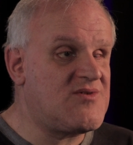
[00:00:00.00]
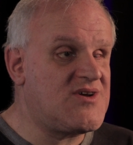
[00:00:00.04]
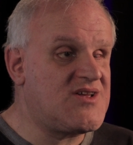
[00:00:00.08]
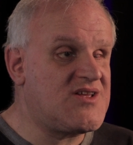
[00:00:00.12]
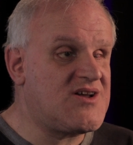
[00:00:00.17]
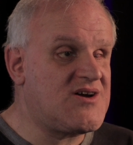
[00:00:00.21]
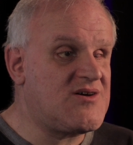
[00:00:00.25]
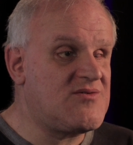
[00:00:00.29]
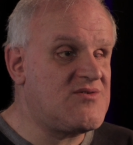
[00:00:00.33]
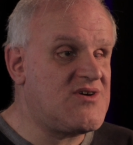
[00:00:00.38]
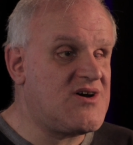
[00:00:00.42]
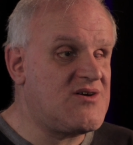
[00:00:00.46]

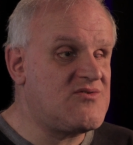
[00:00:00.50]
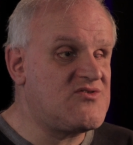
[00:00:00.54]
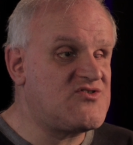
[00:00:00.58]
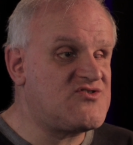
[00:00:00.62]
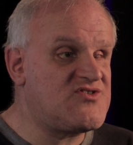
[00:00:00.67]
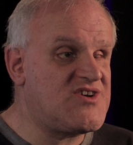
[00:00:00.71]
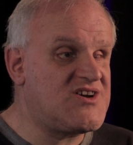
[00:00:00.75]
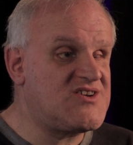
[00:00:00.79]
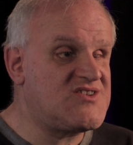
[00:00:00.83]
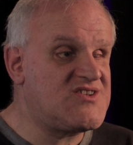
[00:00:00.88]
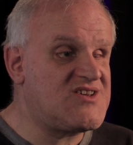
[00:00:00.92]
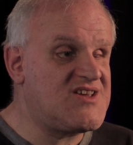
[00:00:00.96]
Rather, I always
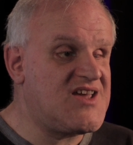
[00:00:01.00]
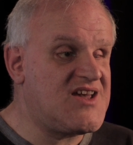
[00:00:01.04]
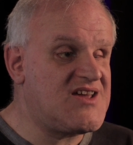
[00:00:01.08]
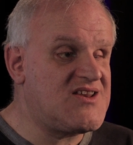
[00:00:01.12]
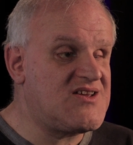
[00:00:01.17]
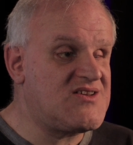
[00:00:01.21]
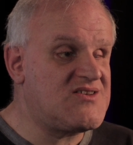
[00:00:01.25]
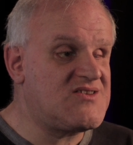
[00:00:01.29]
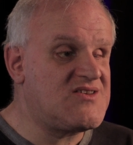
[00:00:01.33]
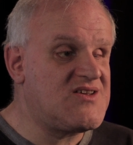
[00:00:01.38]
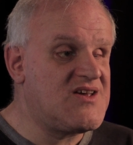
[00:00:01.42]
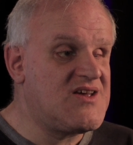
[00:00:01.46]
tried to
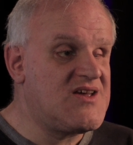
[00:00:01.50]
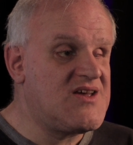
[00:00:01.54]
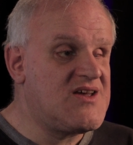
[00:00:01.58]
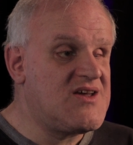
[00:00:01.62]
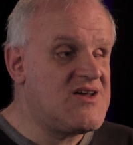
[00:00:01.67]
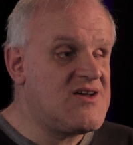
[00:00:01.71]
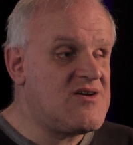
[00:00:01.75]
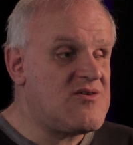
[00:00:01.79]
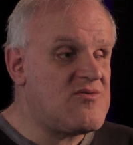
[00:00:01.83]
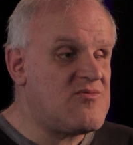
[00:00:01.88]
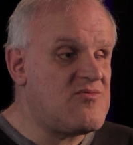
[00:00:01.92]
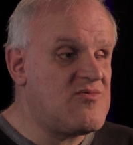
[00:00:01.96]
get it
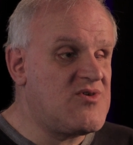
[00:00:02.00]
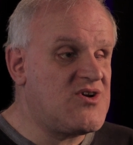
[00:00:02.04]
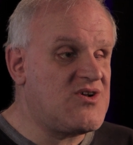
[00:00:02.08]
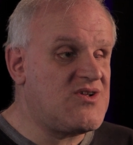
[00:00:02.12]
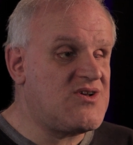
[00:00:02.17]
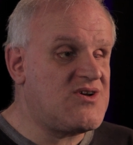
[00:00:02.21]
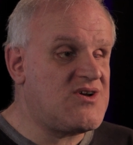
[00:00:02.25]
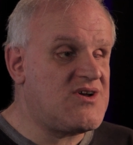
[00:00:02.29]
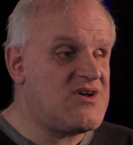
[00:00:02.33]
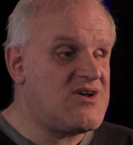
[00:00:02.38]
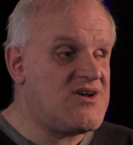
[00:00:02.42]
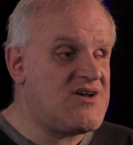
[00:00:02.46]

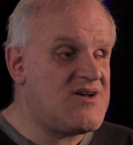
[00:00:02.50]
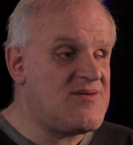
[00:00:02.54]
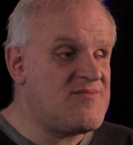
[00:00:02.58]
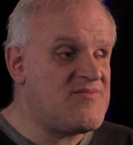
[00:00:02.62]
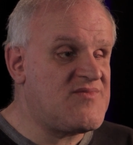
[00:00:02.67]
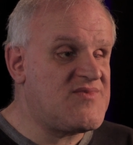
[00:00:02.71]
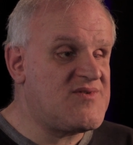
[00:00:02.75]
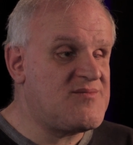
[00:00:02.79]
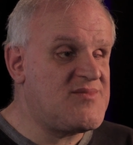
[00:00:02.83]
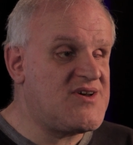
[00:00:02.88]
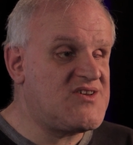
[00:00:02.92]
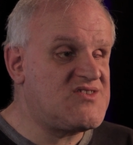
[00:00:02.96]

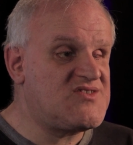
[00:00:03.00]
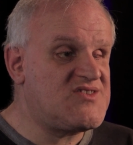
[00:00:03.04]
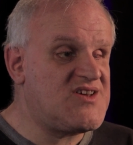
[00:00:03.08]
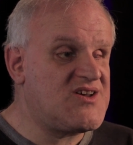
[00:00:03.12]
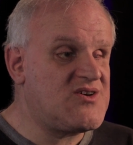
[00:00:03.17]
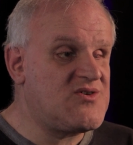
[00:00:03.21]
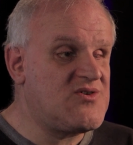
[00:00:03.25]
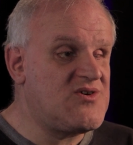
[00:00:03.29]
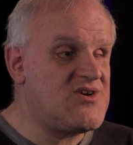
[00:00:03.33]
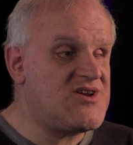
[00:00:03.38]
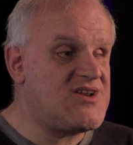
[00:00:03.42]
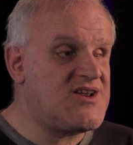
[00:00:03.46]
the best
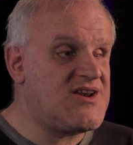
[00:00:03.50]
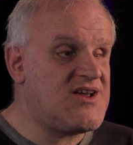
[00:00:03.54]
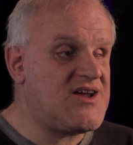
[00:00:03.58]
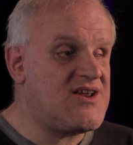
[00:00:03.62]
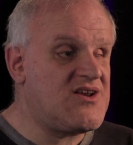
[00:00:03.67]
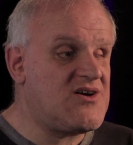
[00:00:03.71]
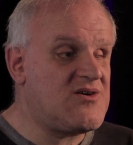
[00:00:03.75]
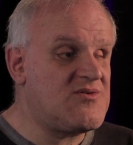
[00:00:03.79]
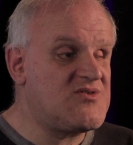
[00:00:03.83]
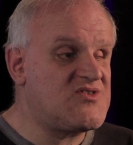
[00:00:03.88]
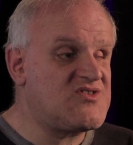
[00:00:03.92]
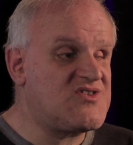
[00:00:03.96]
I could, and
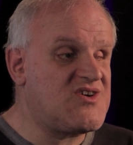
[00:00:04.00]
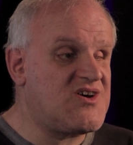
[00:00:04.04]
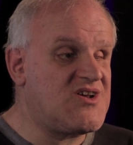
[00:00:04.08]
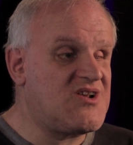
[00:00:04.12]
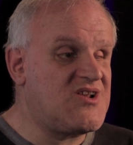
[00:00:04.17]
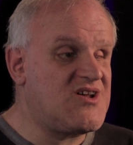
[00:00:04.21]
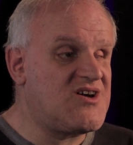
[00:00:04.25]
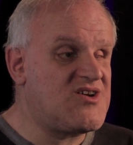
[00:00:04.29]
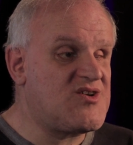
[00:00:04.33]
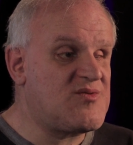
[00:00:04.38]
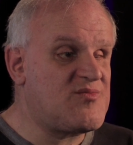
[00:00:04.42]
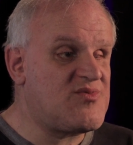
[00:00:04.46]
I'd always got
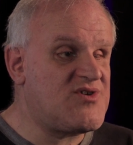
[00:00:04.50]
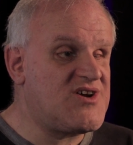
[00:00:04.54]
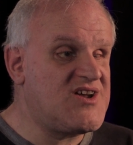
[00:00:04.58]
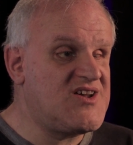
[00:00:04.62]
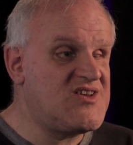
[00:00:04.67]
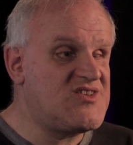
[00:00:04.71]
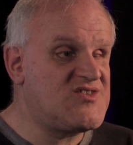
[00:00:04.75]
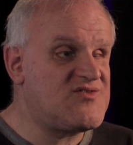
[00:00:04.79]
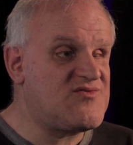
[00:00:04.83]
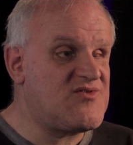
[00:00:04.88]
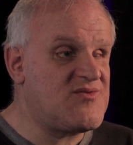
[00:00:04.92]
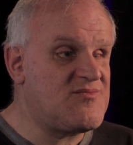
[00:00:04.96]
a lot of
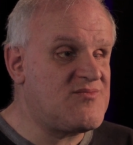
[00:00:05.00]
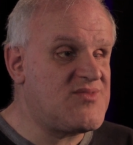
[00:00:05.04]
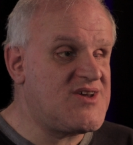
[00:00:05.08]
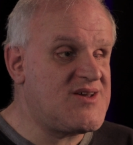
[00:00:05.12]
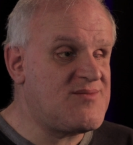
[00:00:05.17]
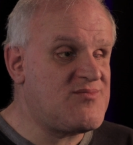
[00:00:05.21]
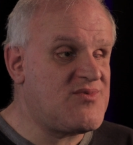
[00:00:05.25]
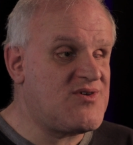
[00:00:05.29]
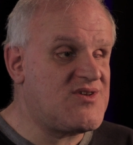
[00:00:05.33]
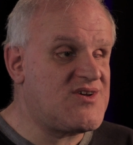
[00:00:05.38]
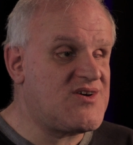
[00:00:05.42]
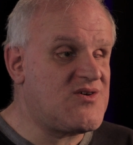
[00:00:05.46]
praise from
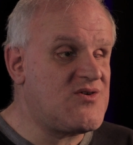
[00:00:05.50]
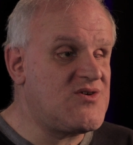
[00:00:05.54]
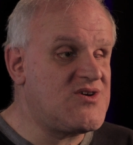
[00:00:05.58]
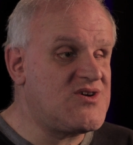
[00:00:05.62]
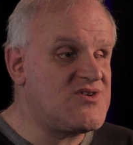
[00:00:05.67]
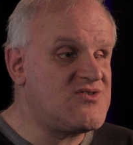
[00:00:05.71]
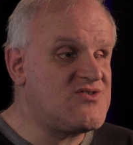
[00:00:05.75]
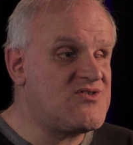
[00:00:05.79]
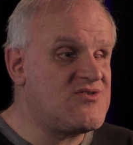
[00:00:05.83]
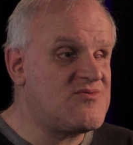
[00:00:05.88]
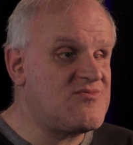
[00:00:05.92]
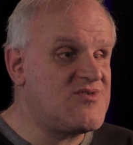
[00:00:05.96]
people. Oh,
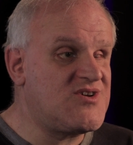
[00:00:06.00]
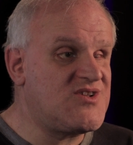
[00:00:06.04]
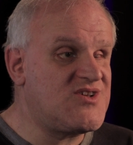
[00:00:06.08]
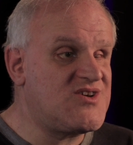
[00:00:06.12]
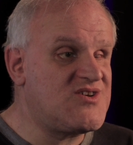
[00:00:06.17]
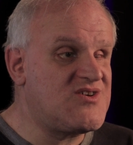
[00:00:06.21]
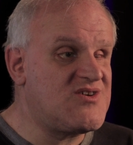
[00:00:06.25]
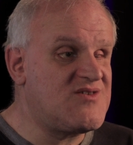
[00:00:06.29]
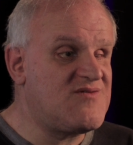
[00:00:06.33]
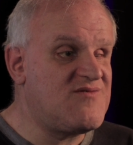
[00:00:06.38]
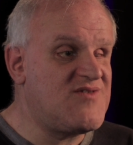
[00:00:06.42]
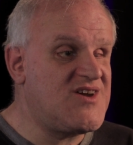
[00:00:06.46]
you do really
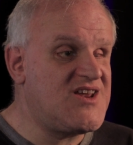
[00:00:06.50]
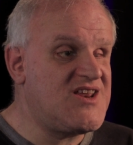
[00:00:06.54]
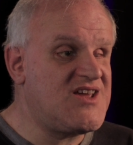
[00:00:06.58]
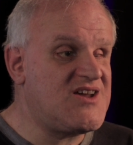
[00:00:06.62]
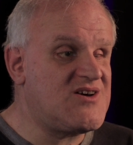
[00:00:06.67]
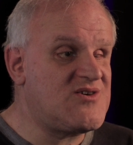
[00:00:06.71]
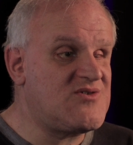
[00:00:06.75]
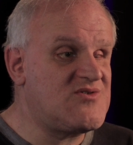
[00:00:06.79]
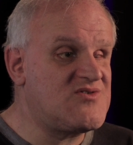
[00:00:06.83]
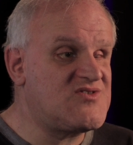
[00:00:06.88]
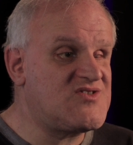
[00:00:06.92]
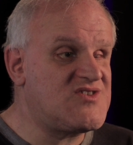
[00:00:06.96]
good
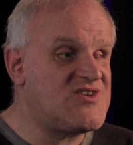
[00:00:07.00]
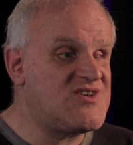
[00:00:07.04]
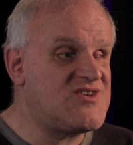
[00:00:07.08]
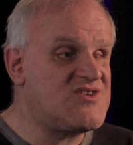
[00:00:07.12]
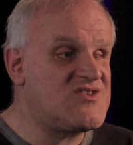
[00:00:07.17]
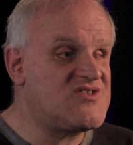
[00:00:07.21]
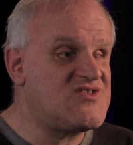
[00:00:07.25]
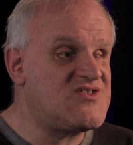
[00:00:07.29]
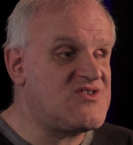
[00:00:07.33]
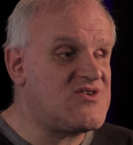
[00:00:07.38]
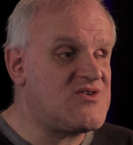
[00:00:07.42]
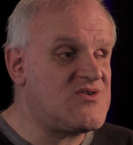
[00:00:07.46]
videos,
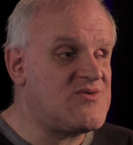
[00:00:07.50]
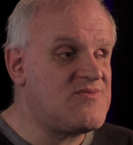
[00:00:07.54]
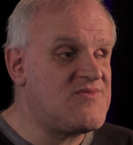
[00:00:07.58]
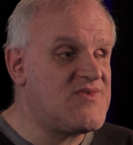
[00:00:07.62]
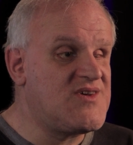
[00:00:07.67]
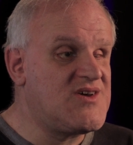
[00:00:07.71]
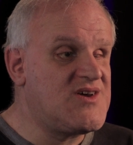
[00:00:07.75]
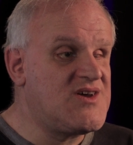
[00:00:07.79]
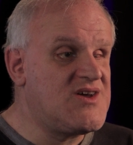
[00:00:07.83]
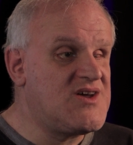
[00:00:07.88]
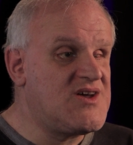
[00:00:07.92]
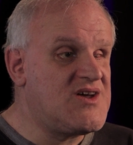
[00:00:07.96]
and so
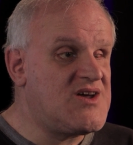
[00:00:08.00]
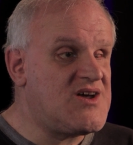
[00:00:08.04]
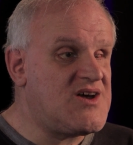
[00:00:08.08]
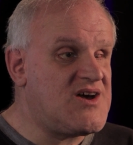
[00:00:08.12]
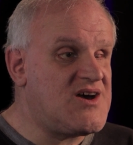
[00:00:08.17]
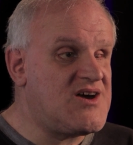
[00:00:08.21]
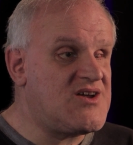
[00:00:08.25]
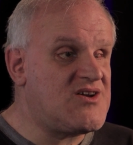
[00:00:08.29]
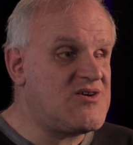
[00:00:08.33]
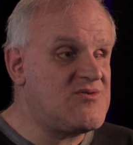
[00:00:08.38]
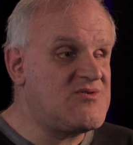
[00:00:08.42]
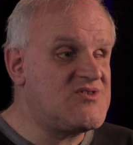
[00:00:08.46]

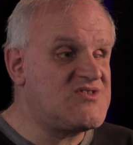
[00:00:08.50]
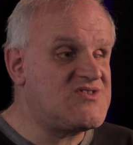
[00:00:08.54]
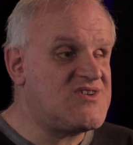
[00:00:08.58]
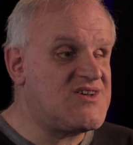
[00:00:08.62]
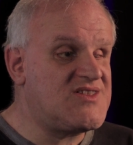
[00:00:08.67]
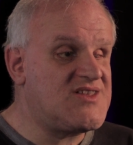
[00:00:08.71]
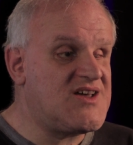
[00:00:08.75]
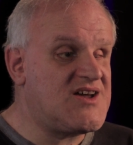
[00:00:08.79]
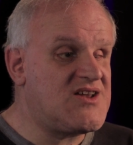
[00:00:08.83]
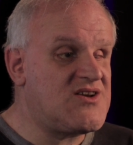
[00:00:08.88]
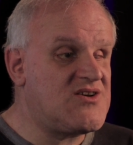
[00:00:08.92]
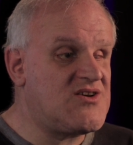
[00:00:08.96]
I'd always
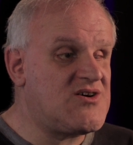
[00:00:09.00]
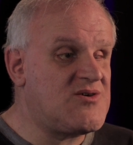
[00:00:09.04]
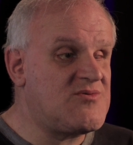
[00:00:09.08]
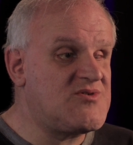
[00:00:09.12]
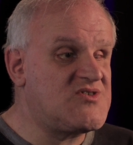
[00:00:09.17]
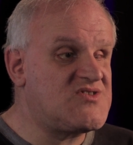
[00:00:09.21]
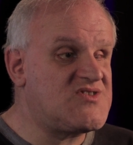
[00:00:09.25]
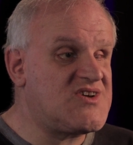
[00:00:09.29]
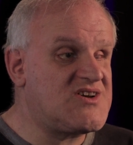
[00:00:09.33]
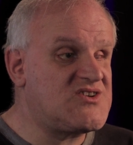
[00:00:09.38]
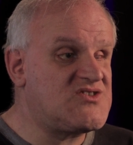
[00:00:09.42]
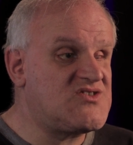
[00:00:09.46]
done that, and
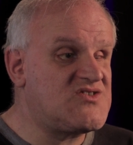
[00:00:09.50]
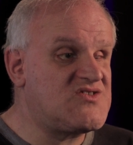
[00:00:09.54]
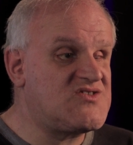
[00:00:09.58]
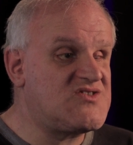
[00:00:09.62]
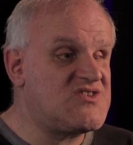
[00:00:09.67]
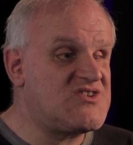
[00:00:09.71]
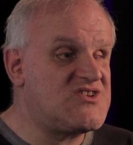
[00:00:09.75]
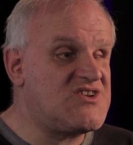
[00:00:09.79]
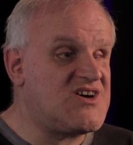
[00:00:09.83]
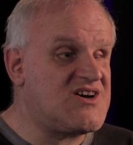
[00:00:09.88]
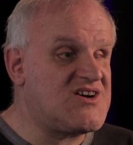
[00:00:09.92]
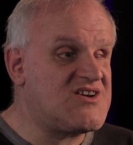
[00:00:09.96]
always like just
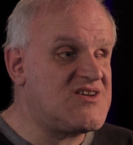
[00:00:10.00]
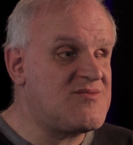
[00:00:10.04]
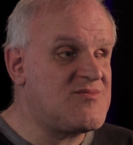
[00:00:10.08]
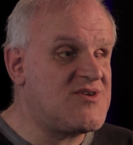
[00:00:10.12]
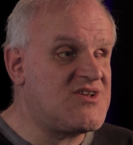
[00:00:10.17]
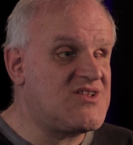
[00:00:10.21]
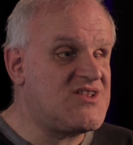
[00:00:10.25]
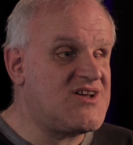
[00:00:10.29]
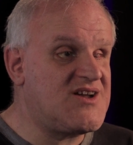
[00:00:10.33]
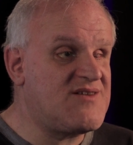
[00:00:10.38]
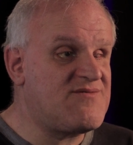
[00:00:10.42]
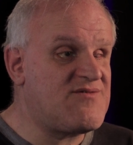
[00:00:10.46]
to
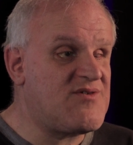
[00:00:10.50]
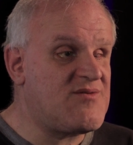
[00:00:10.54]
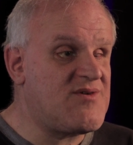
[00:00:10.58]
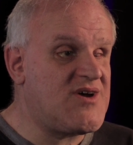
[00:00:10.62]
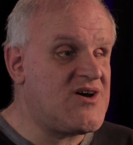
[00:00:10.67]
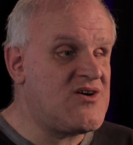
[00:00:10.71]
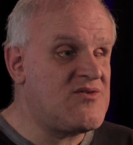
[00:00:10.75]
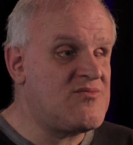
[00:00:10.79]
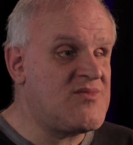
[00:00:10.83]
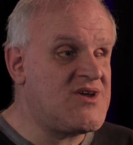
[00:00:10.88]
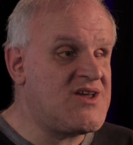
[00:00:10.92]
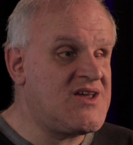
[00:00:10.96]
document life
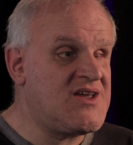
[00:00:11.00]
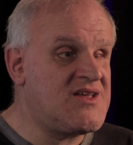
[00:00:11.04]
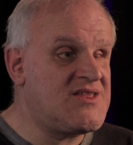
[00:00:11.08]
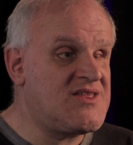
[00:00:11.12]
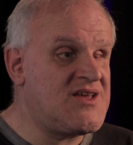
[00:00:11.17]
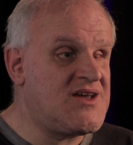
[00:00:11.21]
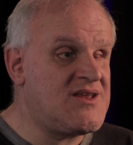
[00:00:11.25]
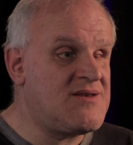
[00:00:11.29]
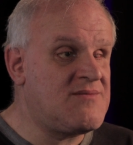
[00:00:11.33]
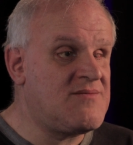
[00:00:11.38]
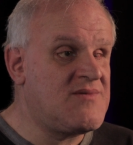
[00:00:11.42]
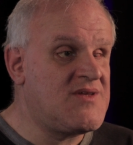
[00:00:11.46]
around me.
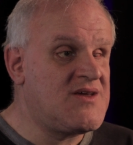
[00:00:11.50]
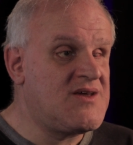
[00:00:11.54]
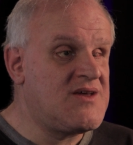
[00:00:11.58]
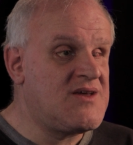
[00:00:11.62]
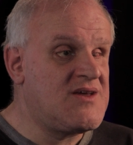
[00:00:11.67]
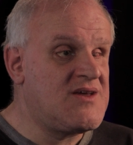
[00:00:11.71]
And then